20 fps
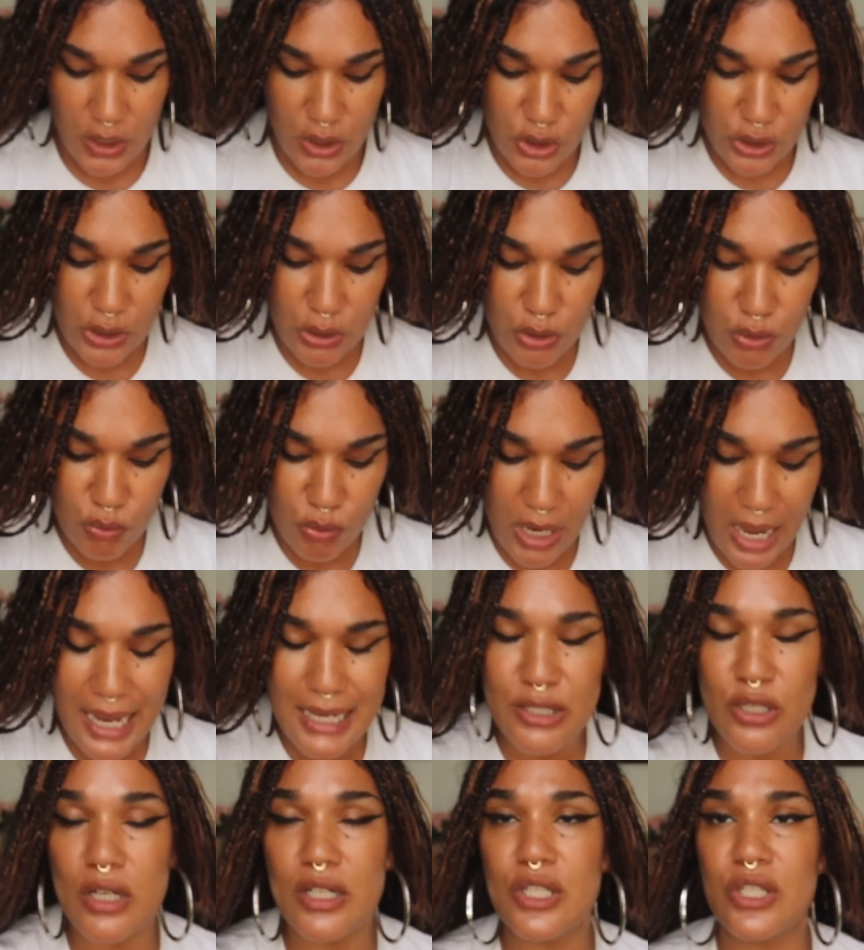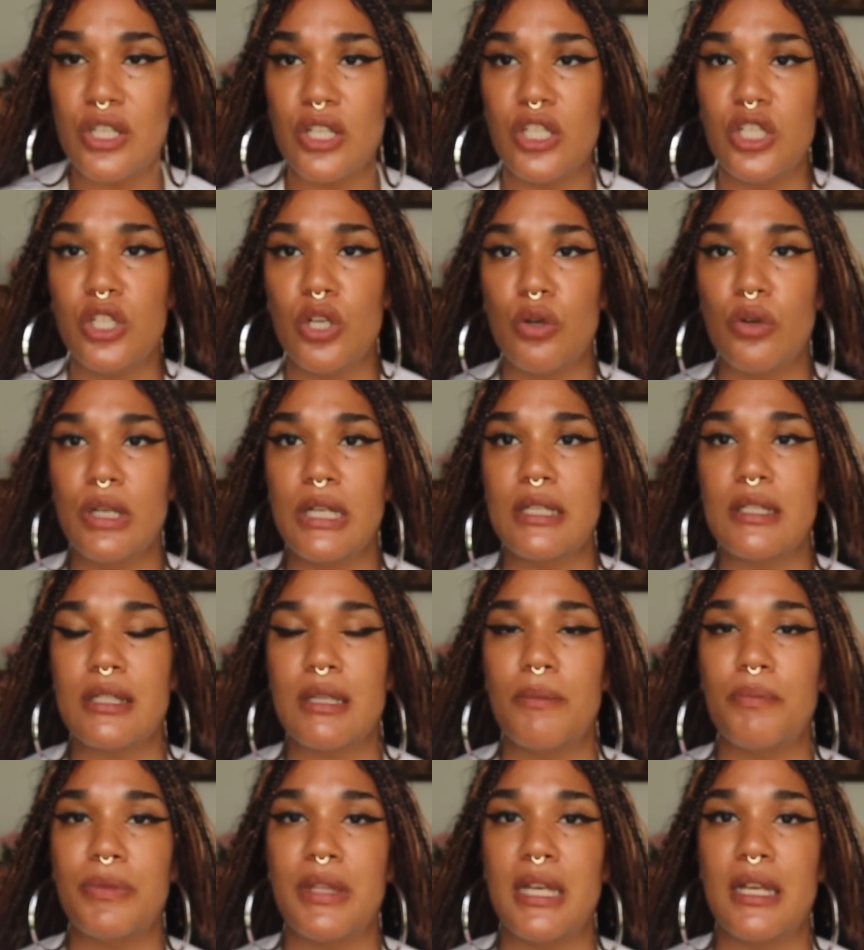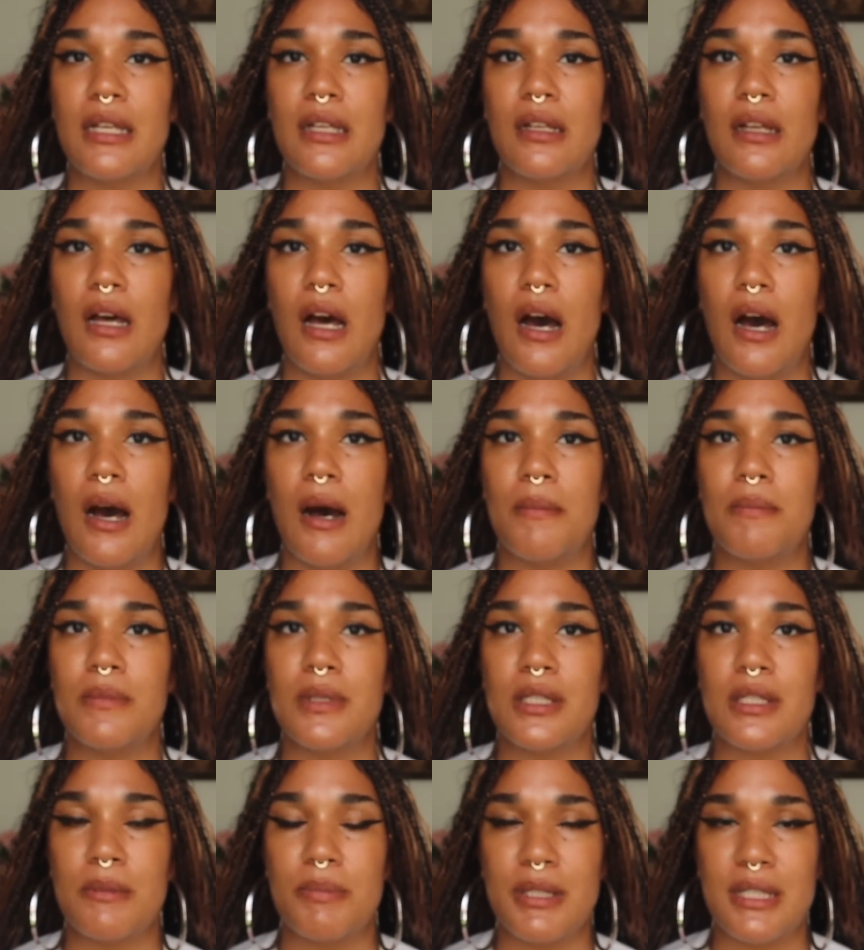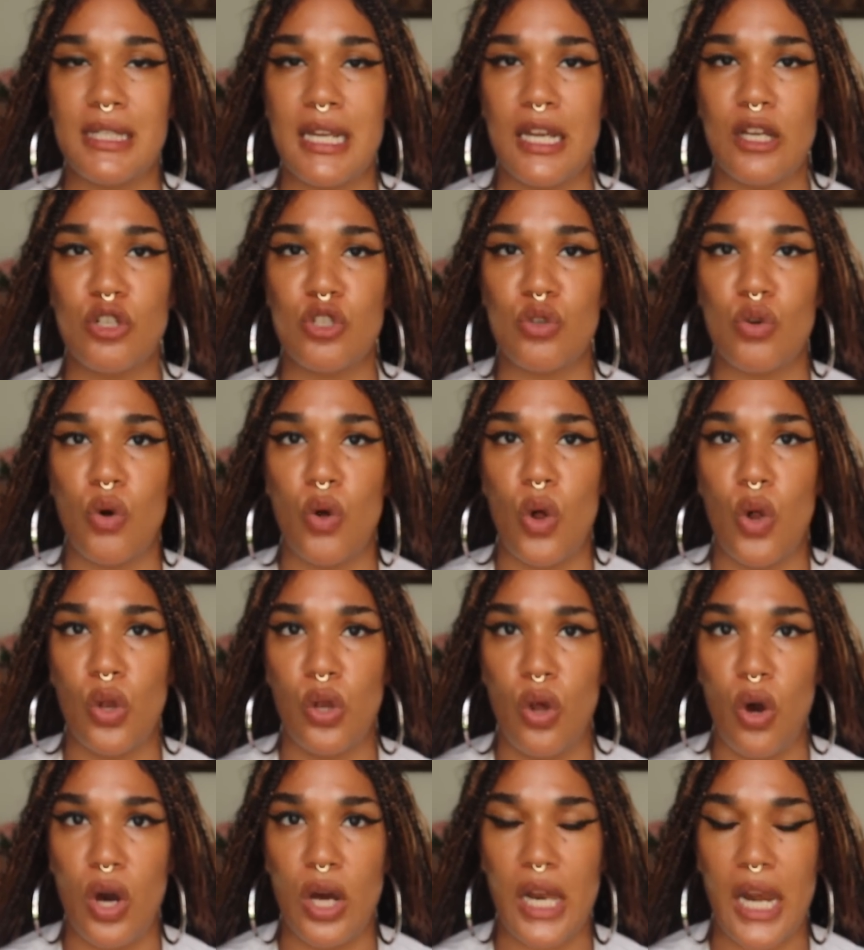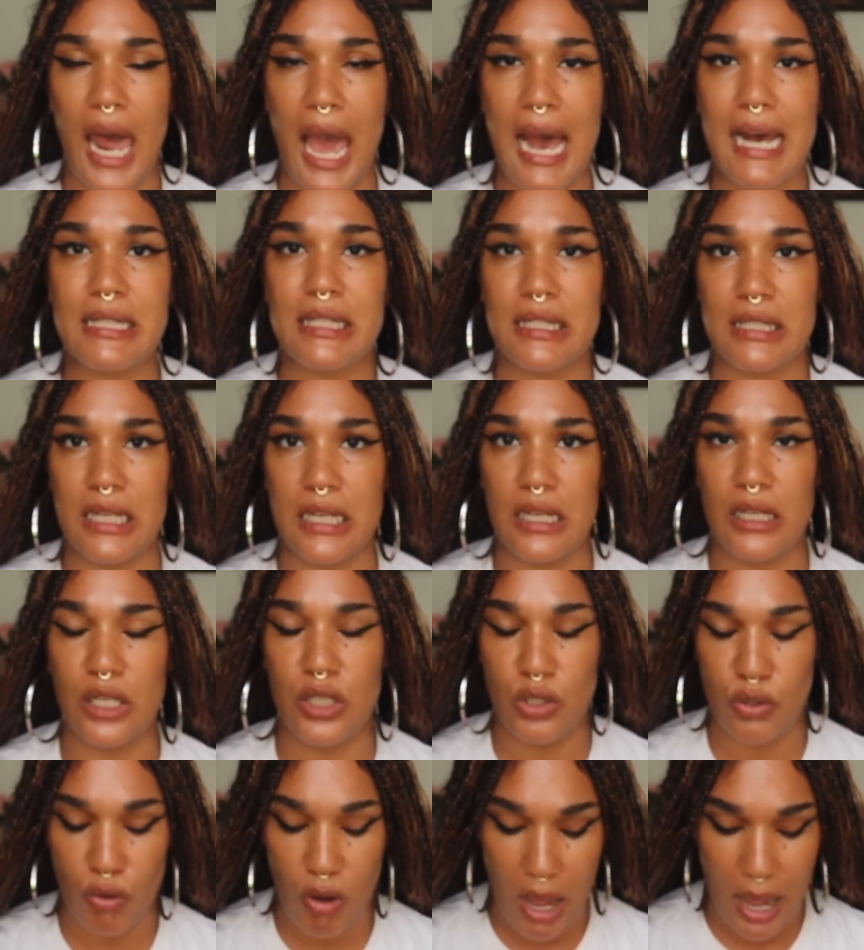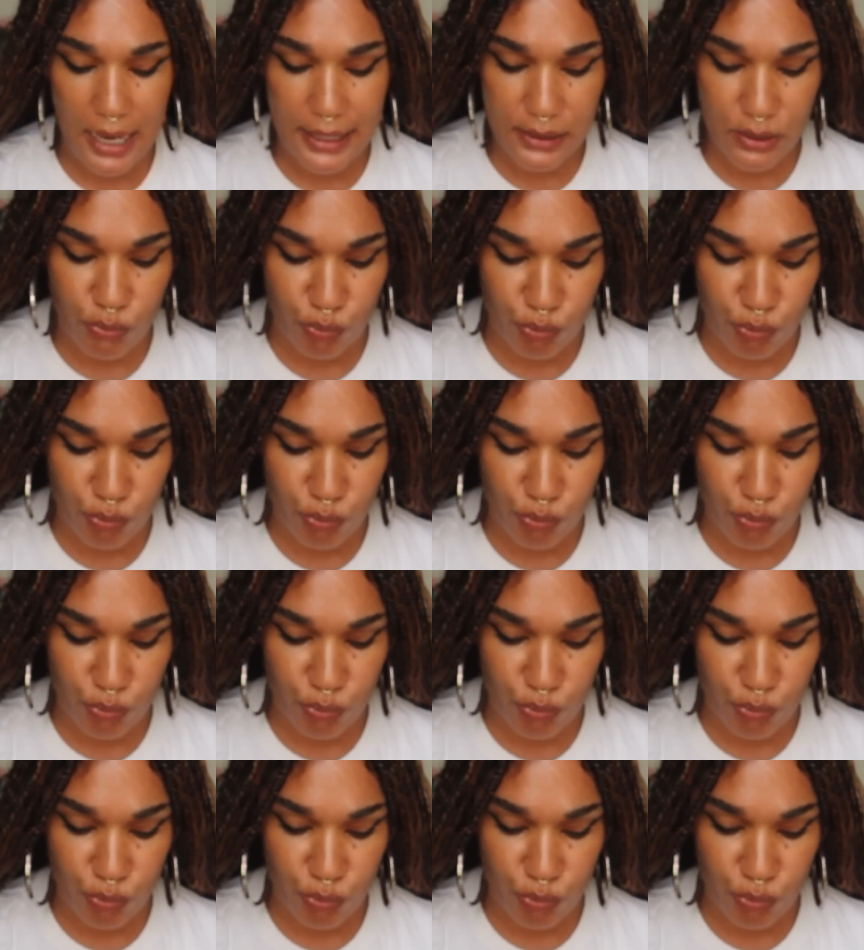So you guys are securing something substantial, long-lasting. You guys